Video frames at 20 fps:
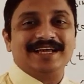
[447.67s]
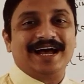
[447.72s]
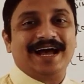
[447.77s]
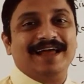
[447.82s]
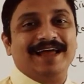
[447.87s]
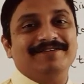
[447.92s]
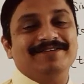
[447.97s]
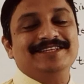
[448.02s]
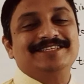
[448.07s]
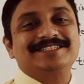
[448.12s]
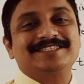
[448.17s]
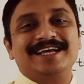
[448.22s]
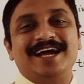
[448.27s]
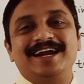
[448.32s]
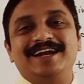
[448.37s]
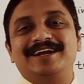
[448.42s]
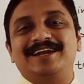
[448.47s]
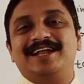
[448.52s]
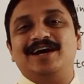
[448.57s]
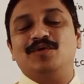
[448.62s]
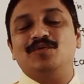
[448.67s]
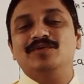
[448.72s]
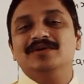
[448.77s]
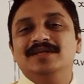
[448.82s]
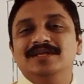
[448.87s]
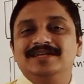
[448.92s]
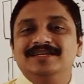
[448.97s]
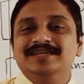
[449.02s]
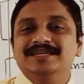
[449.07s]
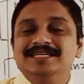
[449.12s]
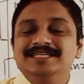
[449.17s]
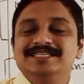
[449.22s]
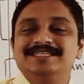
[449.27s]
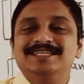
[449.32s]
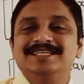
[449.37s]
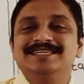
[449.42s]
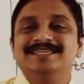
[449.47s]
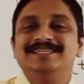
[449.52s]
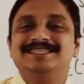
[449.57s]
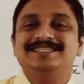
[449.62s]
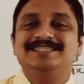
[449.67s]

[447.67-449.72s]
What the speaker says: I will start now little